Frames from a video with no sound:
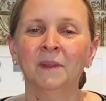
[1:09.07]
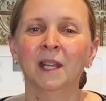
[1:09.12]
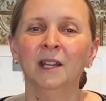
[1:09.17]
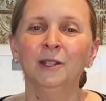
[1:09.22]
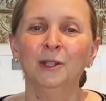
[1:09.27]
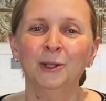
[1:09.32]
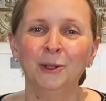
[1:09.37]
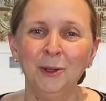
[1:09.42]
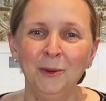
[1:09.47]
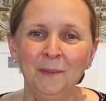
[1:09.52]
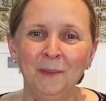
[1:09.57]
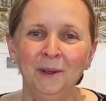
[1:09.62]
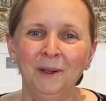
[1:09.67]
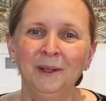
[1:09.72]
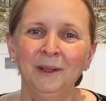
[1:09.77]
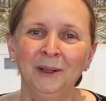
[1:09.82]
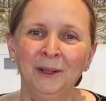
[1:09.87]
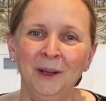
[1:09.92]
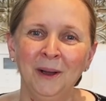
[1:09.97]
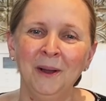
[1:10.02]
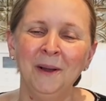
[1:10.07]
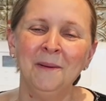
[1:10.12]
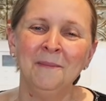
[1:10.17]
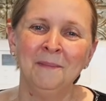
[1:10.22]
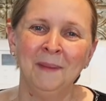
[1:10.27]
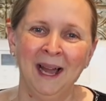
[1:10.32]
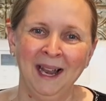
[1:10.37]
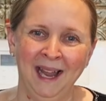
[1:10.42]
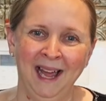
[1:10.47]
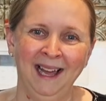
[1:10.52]
soupe de
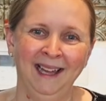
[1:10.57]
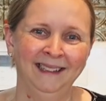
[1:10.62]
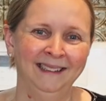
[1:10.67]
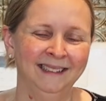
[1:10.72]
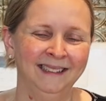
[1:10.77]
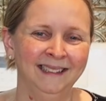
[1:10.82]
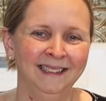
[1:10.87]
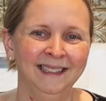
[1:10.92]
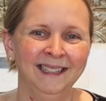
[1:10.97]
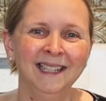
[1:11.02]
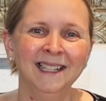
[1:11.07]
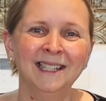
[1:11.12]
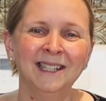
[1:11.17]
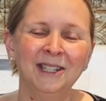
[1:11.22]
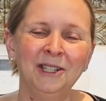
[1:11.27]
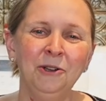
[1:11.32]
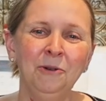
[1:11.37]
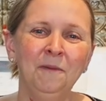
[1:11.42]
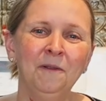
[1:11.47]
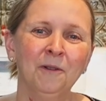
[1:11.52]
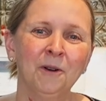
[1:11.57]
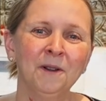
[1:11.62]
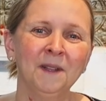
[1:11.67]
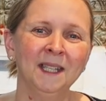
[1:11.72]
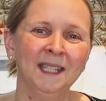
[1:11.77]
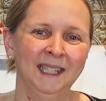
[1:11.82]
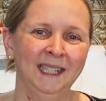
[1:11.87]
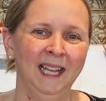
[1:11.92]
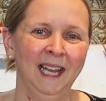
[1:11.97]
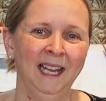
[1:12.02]
malade, soup for
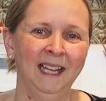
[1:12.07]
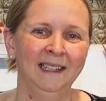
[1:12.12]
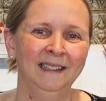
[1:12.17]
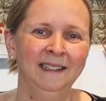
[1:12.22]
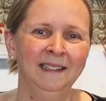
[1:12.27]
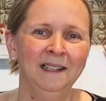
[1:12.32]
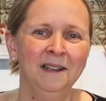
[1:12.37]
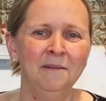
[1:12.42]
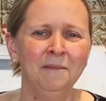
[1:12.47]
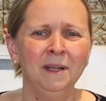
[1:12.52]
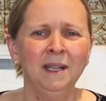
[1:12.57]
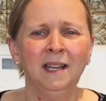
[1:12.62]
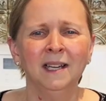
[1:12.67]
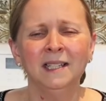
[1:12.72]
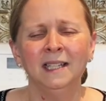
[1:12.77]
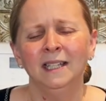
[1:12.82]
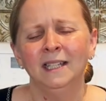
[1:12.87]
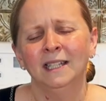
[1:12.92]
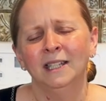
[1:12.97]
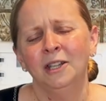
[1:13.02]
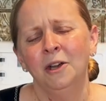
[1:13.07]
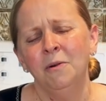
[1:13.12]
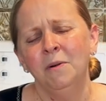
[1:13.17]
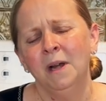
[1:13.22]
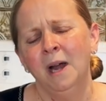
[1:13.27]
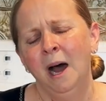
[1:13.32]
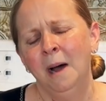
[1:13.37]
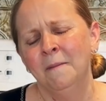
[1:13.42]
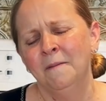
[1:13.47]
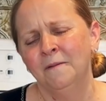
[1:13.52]
the sick, because it's so
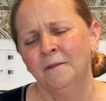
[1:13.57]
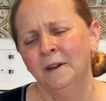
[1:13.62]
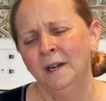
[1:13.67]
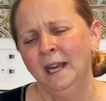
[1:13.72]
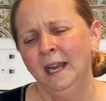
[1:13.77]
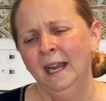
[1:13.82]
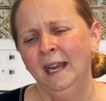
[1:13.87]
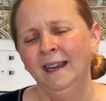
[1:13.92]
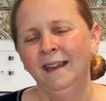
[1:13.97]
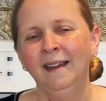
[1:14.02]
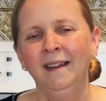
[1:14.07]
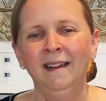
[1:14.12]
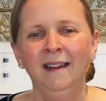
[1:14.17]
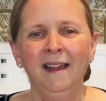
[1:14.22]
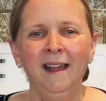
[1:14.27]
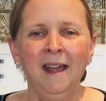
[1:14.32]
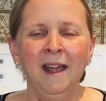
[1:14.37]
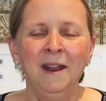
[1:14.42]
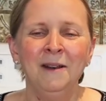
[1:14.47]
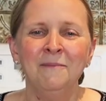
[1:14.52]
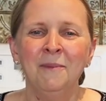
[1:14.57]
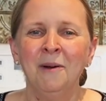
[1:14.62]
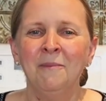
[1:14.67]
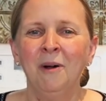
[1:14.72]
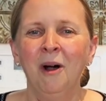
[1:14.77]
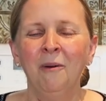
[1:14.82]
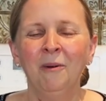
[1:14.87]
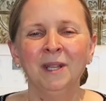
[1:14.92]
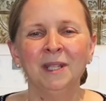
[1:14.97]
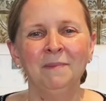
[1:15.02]
comforting, and Mom
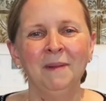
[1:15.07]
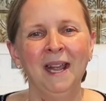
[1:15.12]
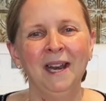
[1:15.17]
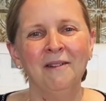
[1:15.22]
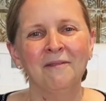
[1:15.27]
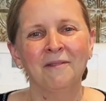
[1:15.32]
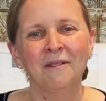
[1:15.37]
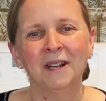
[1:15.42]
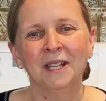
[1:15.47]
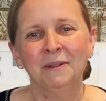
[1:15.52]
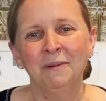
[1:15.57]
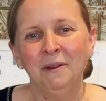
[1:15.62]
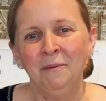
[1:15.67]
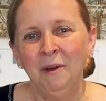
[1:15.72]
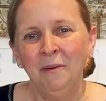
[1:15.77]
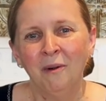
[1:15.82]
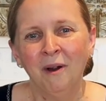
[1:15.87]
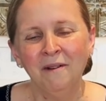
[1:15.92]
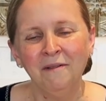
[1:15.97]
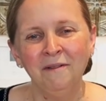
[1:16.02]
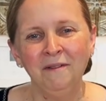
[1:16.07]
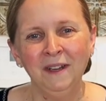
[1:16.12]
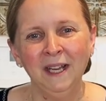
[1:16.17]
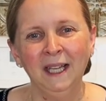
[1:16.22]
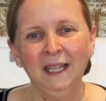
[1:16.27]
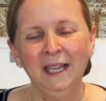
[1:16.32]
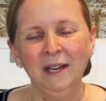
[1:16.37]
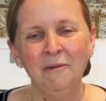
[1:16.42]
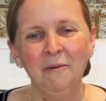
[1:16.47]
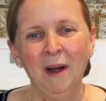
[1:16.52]
always made it for us when we weren't
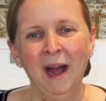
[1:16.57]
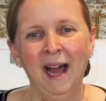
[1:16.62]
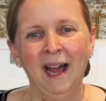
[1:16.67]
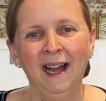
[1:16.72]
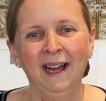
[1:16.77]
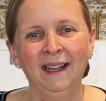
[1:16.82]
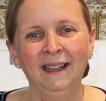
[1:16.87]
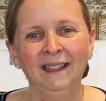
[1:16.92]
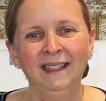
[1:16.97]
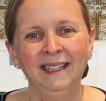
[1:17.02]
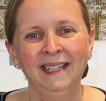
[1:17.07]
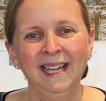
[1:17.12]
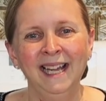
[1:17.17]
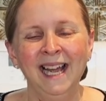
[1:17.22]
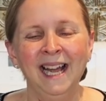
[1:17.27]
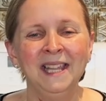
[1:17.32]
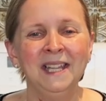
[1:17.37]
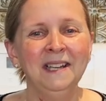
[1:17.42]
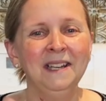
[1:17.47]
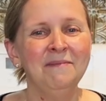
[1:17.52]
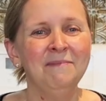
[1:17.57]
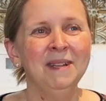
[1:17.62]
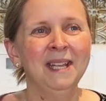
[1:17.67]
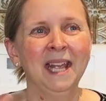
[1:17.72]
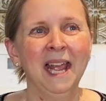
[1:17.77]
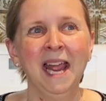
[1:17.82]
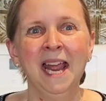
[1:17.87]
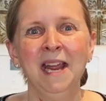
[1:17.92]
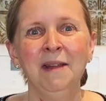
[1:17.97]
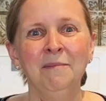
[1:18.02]
feeling well, and then it
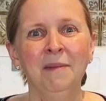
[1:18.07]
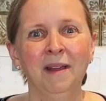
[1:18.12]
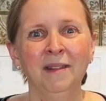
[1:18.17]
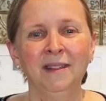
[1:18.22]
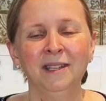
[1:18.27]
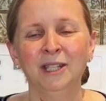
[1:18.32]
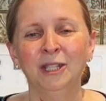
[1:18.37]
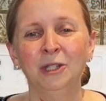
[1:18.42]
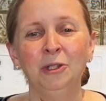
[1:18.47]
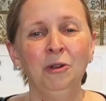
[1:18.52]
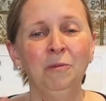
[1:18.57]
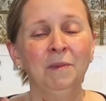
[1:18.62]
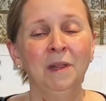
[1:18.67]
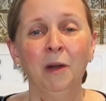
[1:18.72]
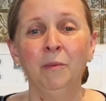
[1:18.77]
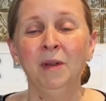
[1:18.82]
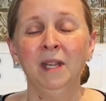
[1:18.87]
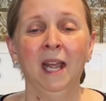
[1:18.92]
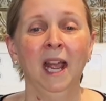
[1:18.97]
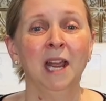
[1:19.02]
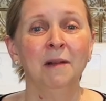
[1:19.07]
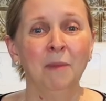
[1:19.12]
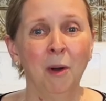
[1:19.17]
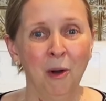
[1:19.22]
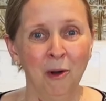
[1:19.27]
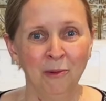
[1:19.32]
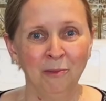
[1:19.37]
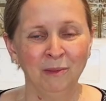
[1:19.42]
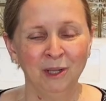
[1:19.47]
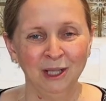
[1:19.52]
became the soup that we came
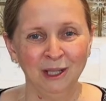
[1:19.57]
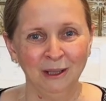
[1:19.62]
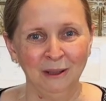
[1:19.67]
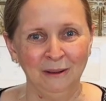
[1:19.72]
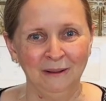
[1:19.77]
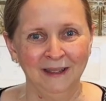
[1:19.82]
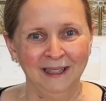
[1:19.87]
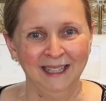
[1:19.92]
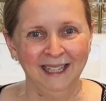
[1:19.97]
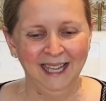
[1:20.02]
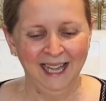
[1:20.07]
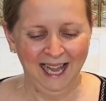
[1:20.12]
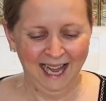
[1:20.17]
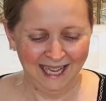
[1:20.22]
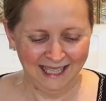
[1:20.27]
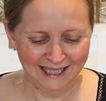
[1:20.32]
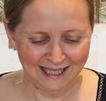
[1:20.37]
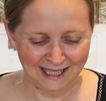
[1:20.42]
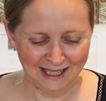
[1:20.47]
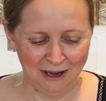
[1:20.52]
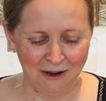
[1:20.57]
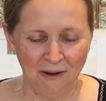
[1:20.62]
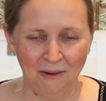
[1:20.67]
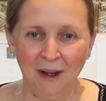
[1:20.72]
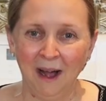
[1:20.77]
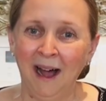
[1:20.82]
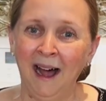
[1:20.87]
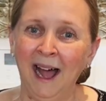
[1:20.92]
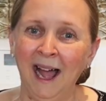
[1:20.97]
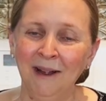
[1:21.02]
home to. And
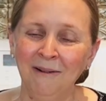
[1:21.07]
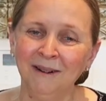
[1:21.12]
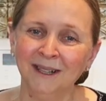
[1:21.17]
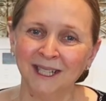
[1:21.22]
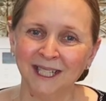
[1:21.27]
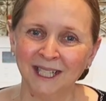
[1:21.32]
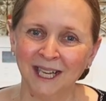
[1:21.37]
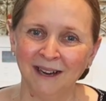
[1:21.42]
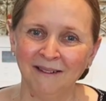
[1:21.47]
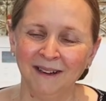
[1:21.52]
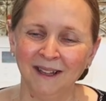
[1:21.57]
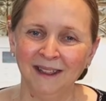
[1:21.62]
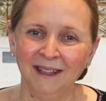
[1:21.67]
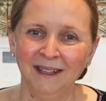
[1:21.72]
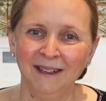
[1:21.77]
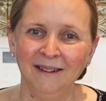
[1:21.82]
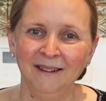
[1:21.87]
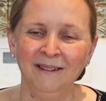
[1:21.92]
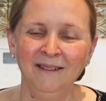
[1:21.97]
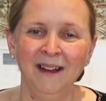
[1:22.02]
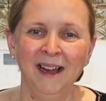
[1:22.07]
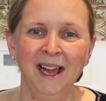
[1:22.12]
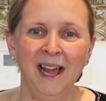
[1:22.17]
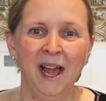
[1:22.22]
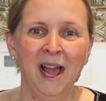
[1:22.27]
so I will share with you